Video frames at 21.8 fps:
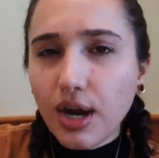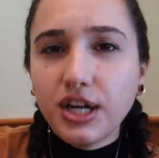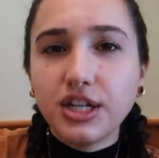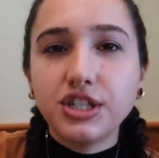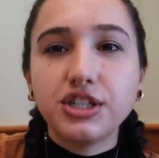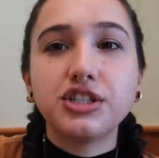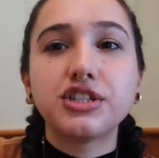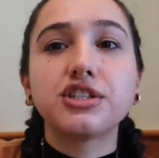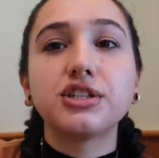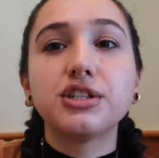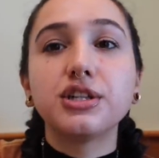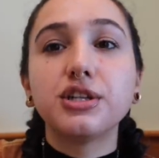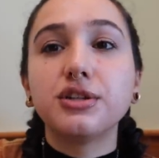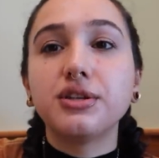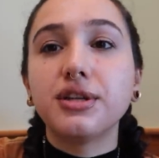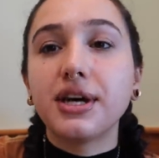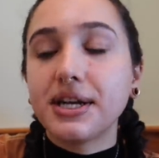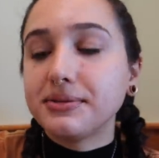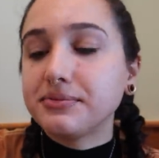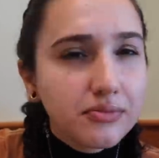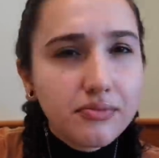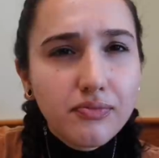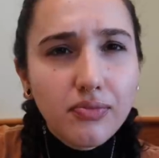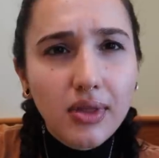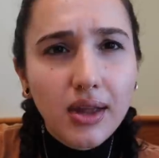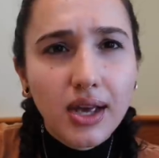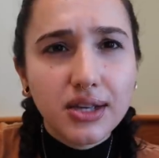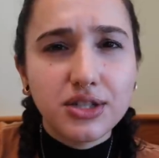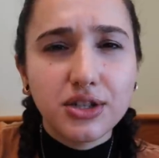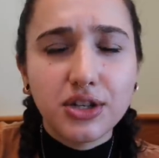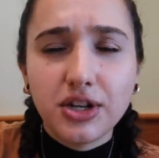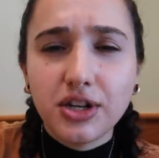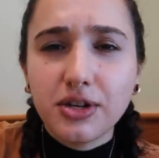It's just a little light.
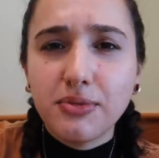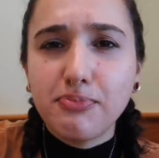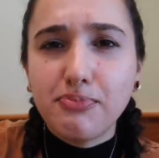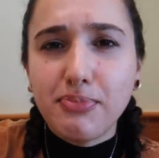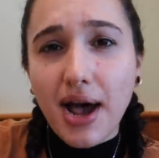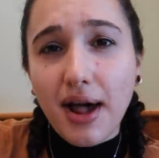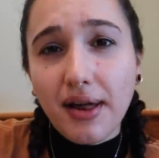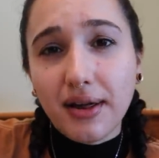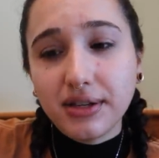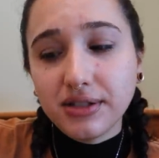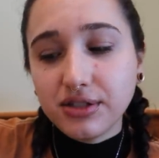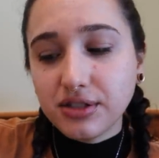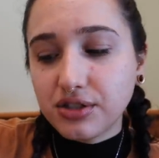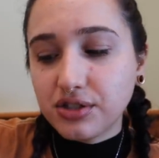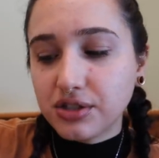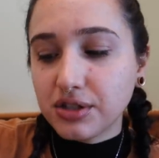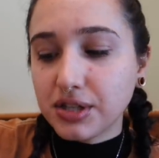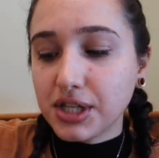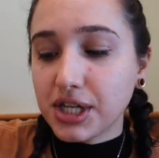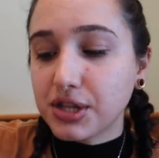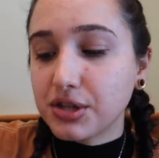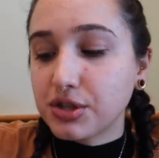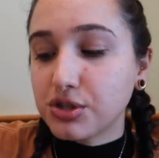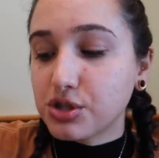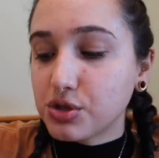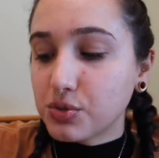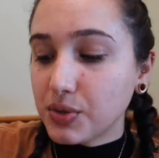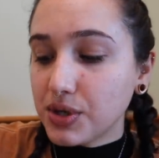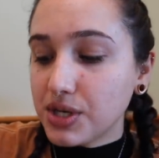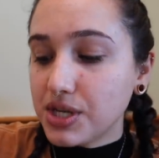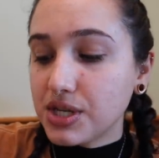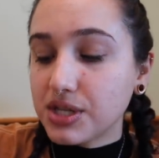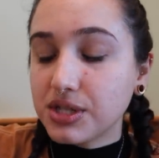It's a good balance to like the
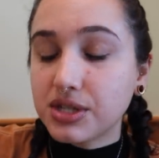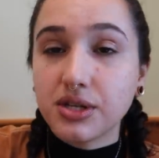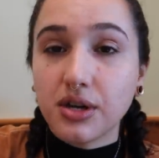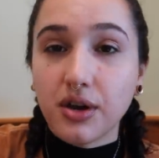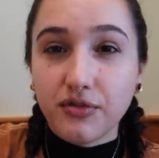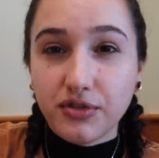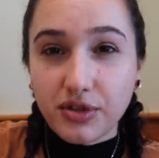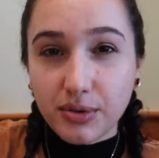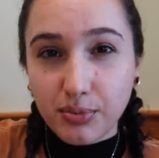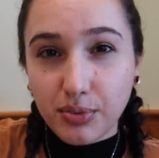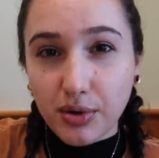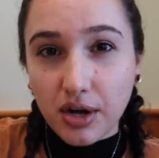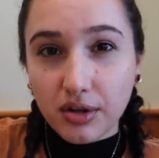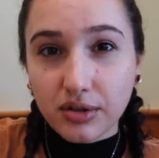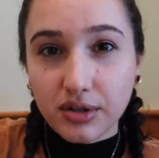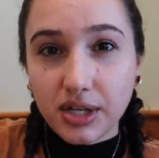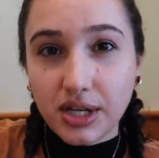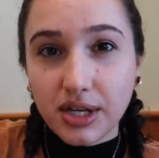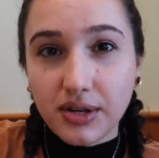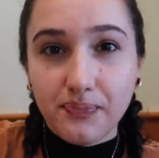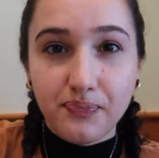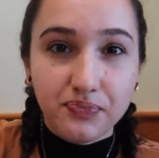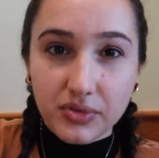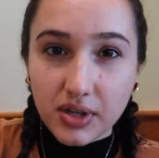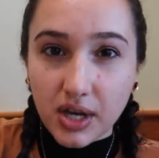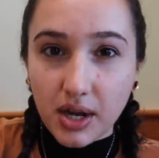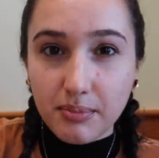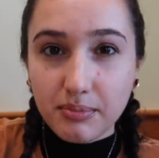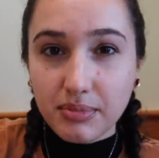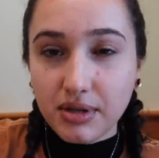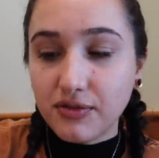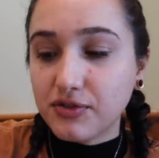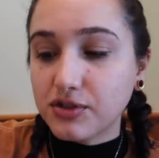sweetness of the broccoli
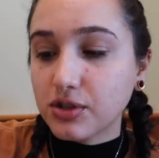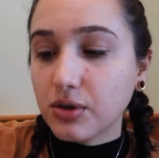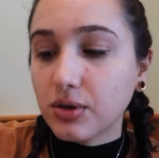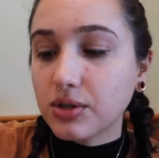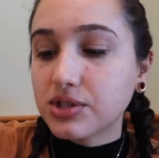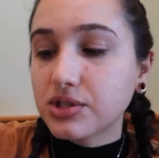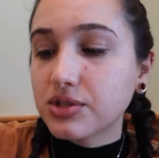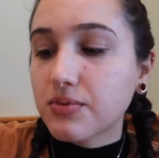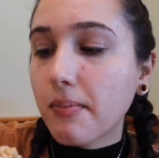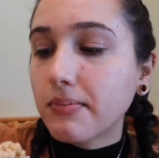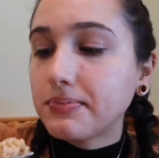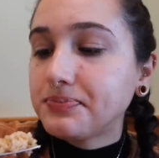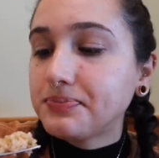and beef sauce.